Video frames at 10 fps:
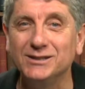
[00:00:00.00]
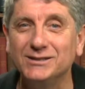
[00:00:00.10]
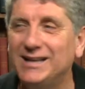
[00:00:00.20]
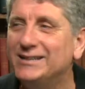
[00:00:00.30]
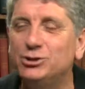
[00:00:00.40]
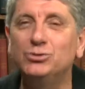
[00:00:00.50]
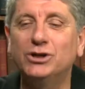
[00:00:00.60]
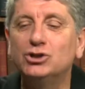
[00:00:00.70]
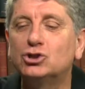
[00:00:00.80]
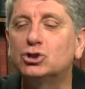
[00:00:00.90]
That's who
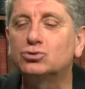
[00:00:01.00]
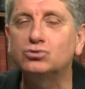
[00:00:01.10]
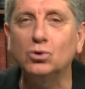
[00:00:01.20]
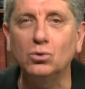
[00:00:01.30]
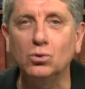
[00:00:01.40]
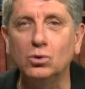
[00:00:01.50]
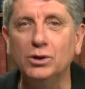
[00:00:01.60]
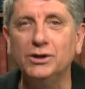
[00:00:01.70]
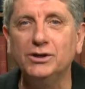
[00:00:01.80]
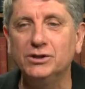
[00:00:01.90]
control
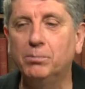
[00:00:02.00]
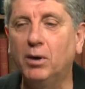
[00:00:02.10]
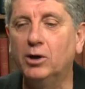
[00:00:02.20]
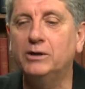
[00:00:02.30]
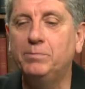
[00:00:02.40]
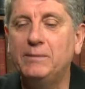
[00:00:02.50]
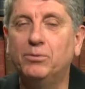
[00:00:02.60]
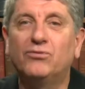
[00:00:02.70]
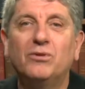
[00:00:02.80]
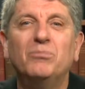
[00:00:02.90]
the party people
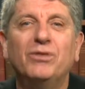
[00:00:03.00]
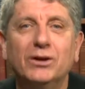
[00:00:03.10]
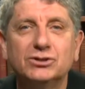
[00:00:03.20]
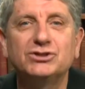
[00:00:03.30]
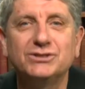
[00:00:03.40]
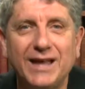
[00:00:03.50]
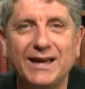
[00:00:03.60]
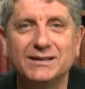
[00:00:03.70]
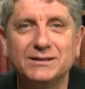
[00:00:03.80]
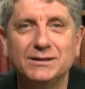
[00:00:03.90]
from their
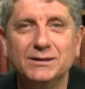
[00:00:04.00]
state.